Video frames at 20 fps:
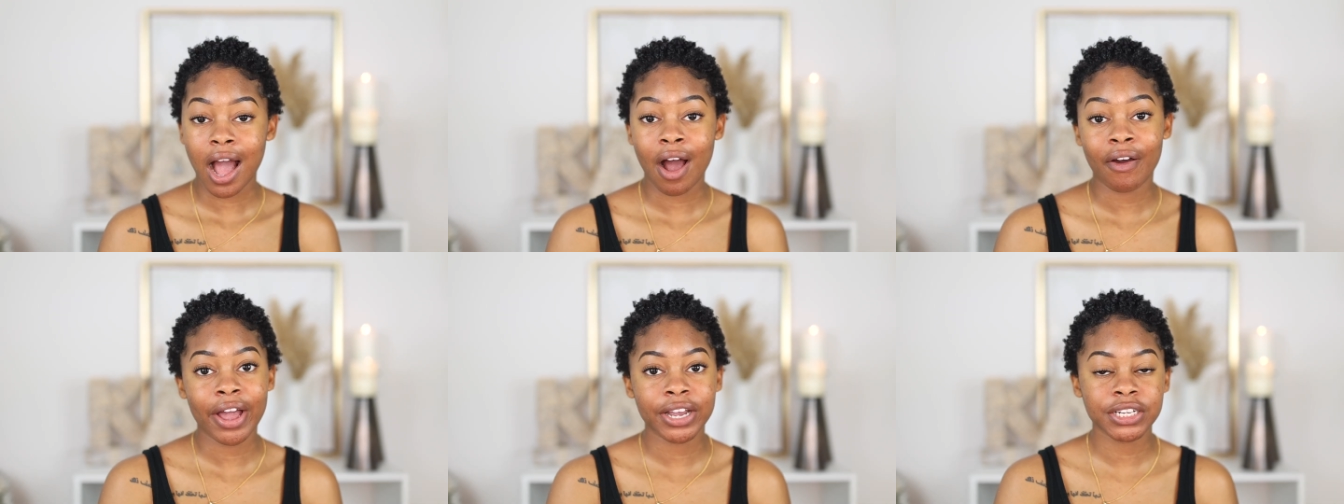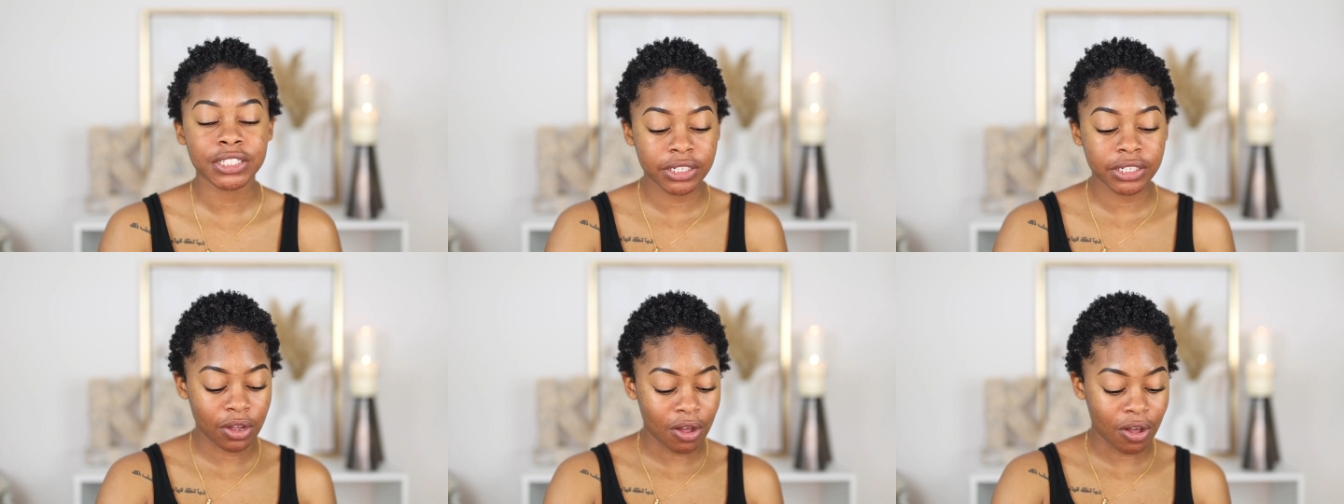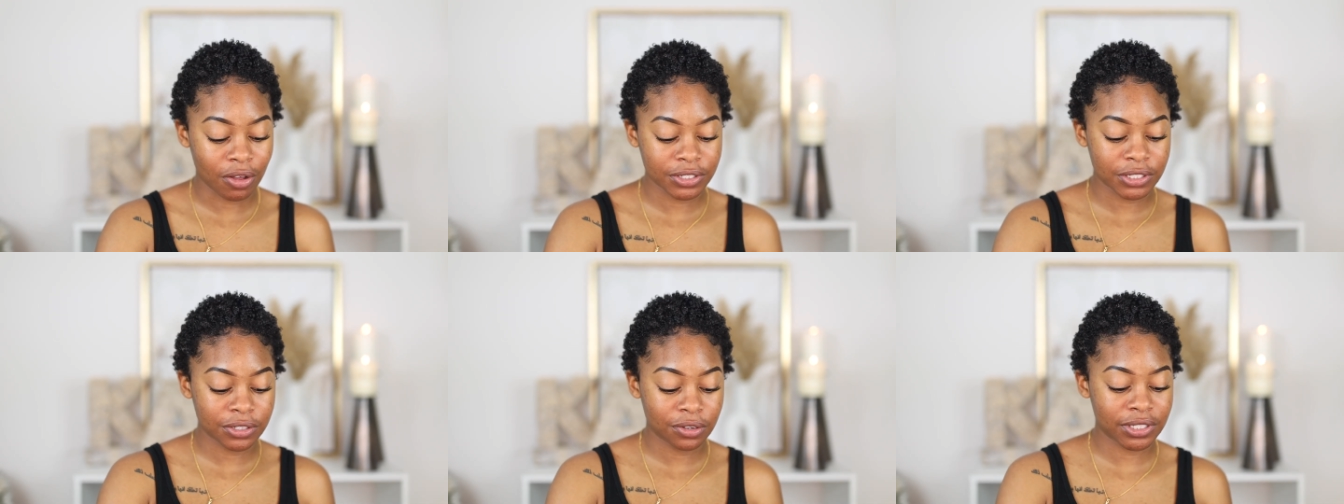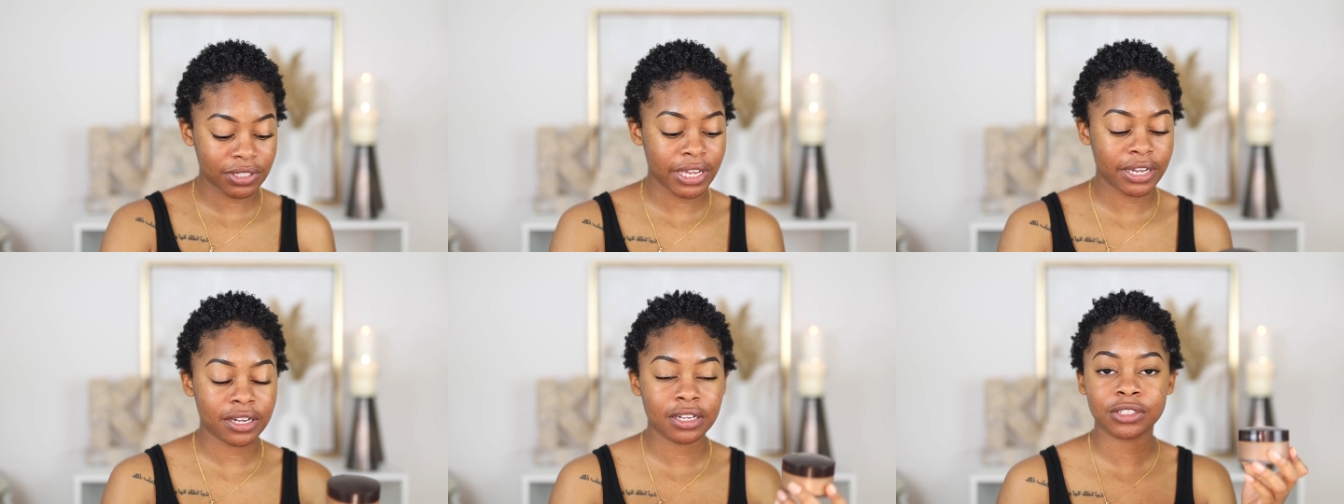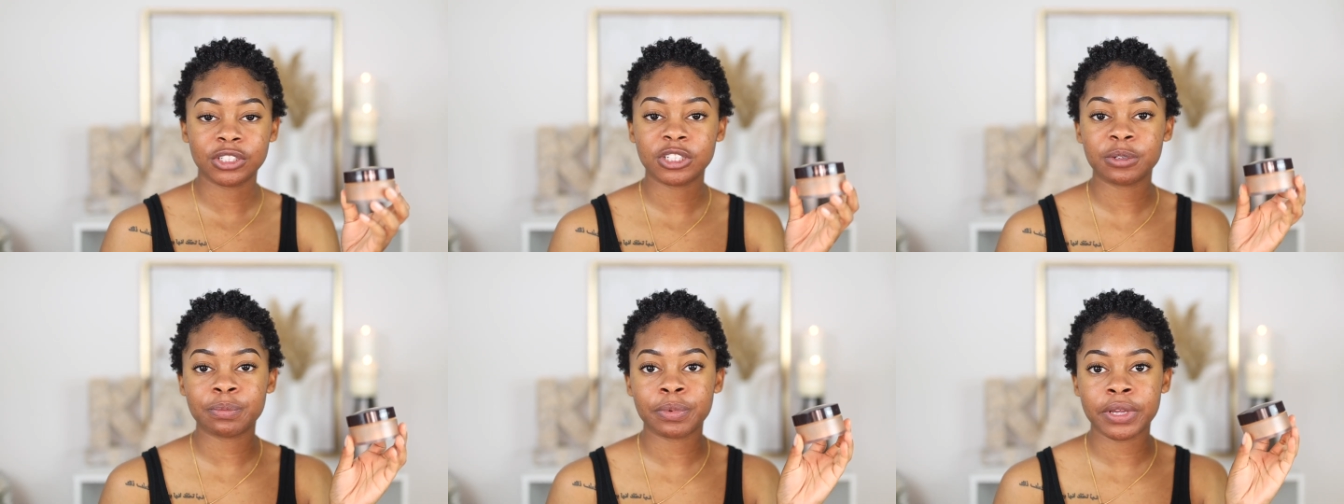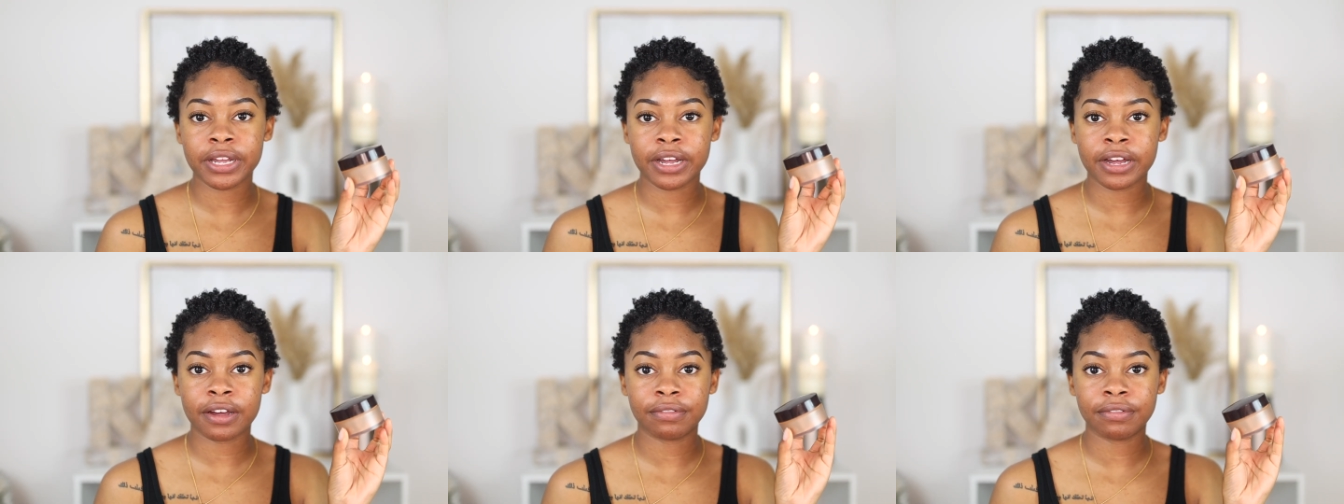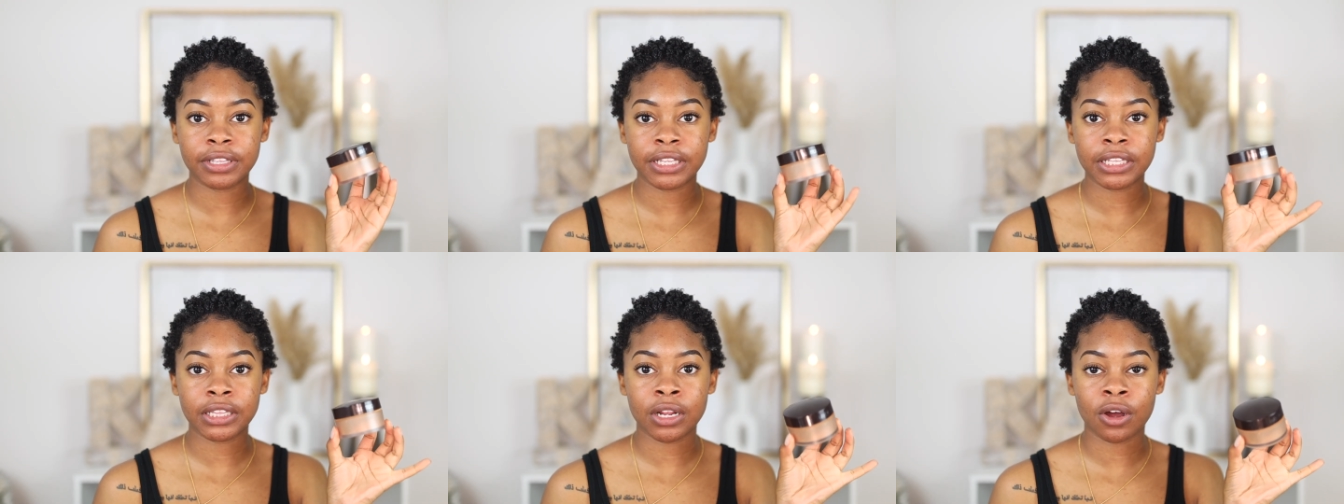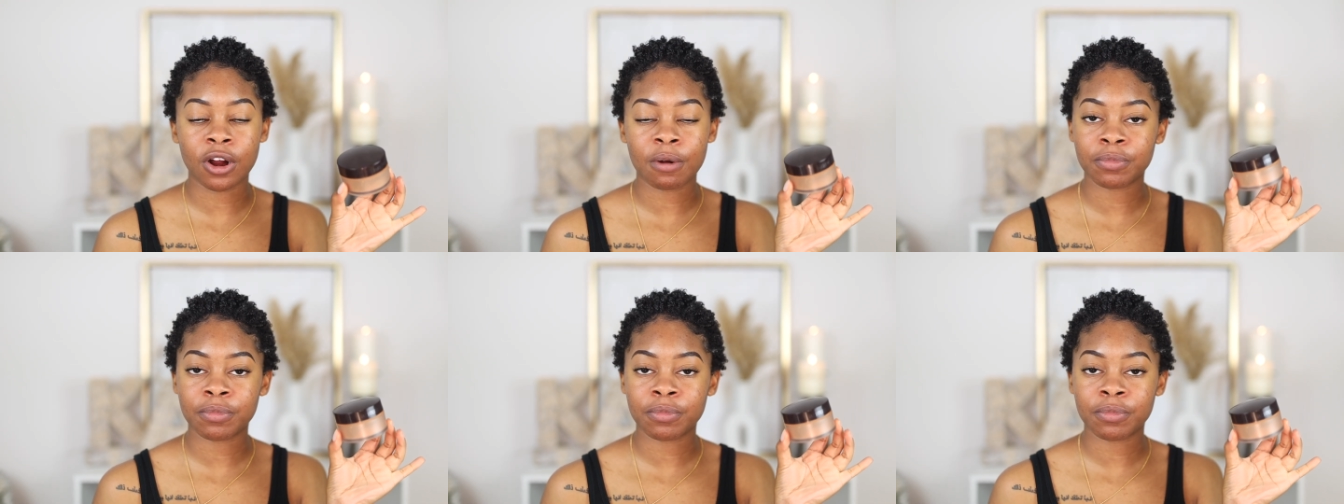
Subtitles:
I'll actually also take a little bit of the La